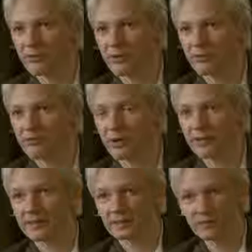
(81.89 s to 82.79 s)
threat of
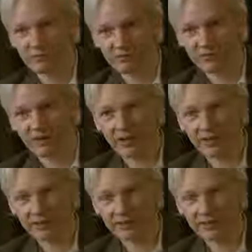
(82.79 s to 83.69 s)
violence or being
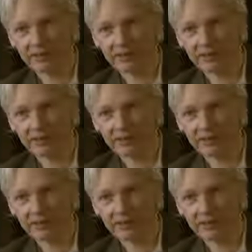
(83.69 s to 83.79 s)
fired,